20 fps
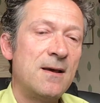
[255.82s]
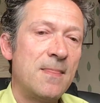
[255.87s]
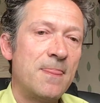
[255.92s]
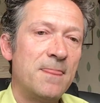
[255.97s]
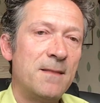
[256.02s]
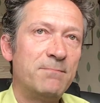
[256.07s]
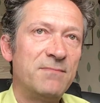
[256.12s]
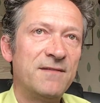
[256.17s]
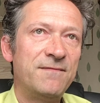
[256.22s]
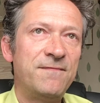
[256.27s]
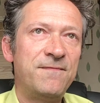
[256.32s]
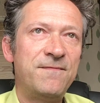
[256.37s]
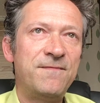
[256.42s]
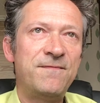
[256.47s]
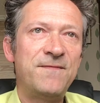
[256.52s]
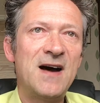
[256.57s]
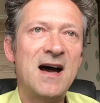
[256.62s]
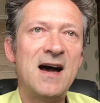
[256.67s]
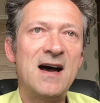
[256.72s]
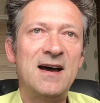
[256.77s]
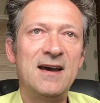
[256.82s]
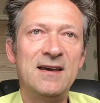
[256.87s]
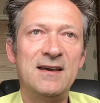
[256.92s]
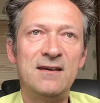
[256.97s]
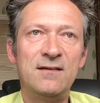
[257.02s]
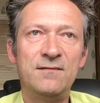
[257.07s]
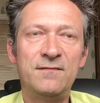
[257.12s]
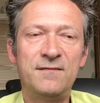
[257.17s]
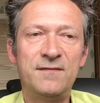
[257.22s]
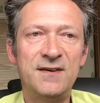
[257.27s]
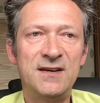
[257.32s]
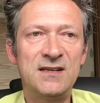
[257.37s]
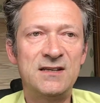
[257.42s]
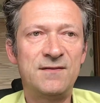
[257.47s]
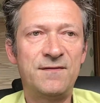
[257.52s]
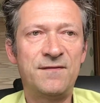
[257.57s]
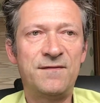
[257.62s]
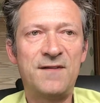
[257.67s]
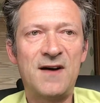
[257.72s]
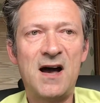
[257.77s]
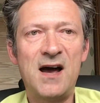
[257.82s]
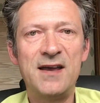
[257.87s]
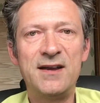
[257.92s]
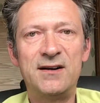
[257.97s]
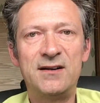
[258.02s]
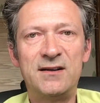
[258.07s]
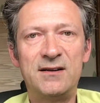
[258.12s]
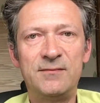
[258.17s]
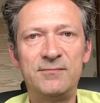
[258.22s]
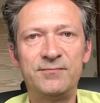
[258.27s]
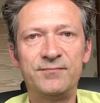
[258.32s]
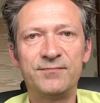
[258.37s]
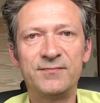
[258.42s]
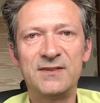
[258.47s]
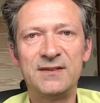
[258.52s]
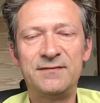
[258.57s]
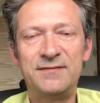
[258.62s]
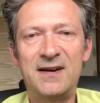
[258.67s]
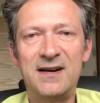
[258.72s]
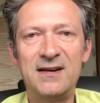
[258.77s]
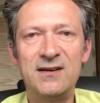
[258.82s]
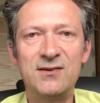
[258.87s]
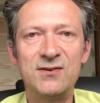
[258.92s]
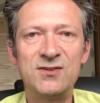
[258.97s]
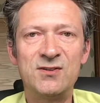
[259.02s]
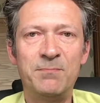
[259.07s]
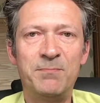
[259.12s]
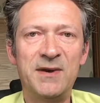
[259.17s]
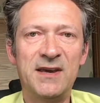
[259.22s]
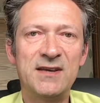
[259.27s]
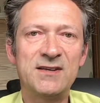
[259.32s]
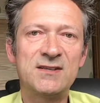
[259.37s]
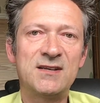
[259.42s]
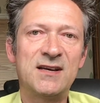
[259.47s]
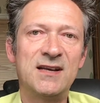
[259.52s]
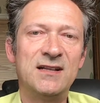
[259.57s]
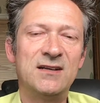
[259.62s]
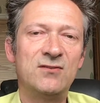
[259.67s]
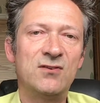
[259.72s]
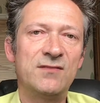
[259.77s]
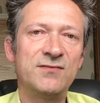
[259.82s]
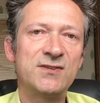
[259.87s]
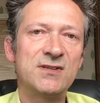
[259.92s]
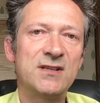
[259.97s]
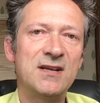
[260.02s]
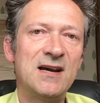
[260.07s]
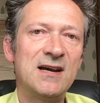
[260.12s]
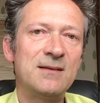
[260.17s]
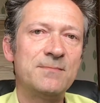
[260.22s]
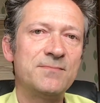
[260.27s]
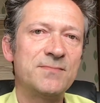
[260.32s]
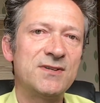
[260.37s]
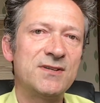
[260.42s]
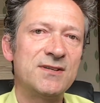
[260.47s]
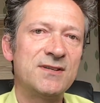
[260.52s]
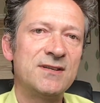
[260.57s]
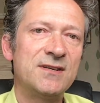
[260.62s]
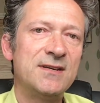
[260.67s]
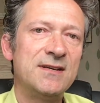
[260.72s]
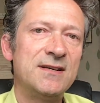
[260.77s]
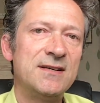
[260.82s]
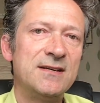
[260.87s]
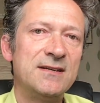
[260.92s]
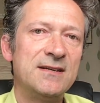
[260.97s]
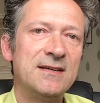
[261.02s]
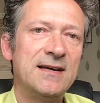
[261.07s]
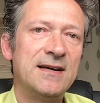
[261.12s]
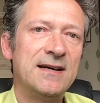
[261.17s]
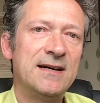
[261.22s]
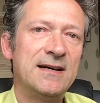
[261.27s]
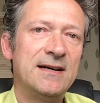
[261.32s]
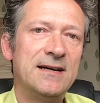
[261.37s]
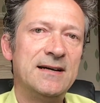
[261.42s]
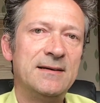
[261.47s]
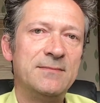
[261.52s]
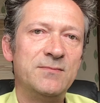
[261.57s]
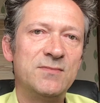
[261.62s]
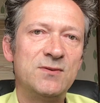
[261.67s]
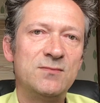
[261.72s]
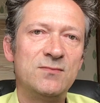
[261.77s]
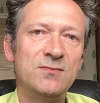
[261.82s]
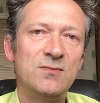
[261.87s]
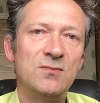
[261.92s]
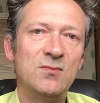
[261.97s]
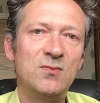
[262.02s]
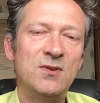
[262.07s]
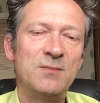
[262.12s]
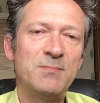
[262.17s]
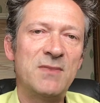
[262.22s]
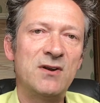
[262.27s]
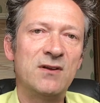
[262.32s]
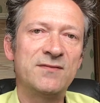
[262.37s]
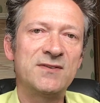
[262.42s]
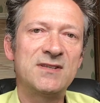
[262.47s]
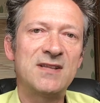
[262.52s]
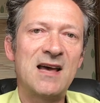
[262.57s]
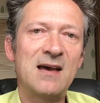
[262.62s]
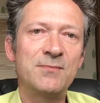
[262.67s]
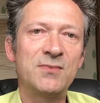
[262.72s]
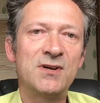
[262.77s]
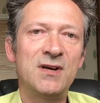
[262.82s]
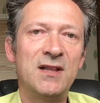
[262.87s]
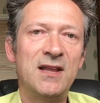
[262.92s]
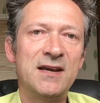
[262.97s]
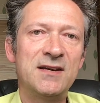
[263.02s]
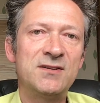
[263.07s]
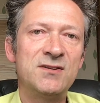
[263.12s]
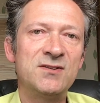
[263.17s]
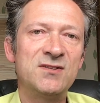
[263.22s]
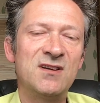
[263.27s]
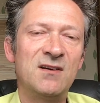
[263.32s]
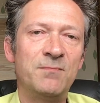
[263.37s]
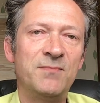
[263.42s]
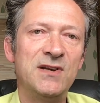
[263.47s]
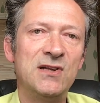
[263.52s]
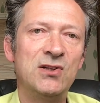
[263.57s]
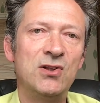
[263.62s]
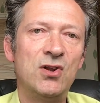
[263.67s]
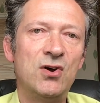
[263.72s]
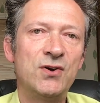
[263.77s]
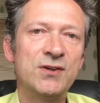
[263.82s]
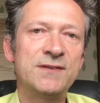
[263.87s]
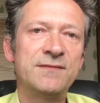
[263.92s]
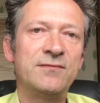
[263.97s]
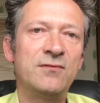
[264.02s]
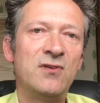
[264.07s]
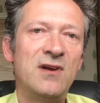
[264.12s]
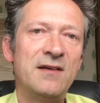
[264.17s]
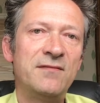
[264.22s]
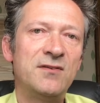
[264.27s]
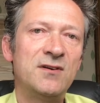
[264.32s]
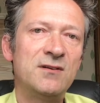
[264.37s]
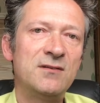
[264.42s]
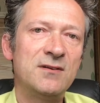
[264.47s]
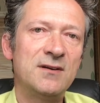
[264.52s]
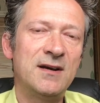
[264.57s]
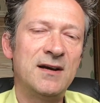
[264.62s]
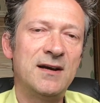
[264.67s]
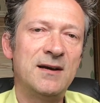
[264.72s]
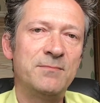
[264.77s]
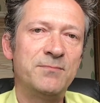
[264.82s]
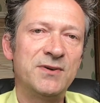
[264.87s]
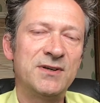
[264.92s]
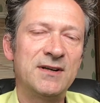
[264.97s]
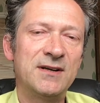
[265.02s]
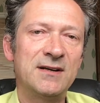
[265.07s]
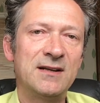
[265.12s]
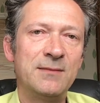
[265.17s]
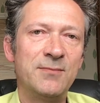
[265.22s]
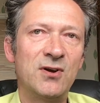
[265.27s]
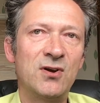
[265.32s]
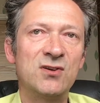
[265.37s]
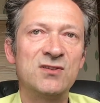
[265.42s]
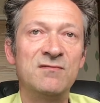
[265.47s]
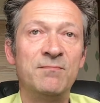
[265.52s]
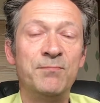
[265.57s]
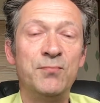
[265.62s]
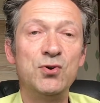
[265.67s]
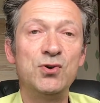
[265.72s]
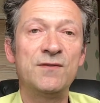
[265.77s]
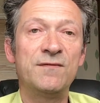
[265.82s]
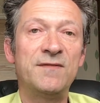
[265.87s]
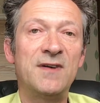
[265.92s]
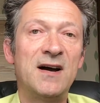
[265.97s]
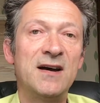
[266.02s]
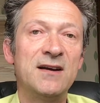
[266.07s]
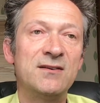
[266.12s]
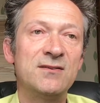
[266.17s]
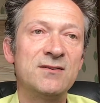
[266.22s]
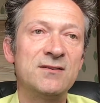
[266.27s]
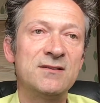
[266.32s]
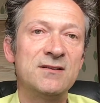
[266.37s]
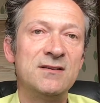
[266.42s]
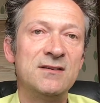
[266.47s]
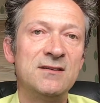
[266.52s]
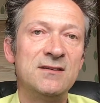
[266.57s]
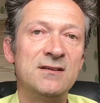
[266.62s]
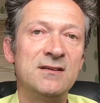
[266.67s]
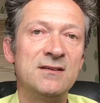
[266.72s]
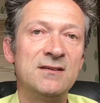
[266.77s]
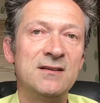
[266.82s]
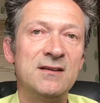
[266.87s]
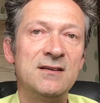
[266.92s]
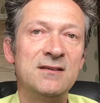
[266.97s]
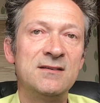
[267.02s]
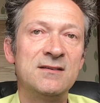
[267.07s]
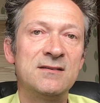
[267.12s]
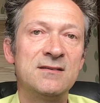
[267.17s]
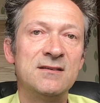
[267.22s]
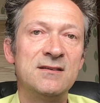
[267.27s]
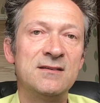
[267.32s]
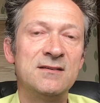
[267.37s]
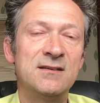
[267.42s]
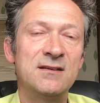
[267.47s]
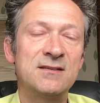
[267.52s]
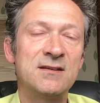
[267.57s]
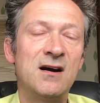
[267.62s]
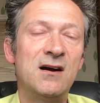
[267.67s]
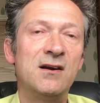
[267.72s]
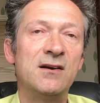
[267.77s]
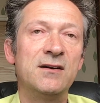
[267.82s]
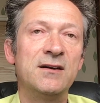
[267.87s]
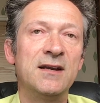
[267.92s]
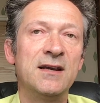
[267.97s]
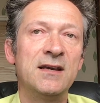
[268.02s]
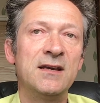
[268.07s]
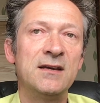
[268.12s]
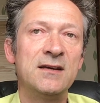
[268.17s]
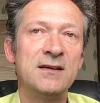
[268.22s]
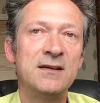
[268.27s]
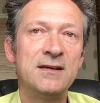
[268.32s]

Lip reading: Number five is fire. Fire is the biggest killer of stamps. The amount of stamp collections that have been lost forever, particularly because of bushfires, is disheartening.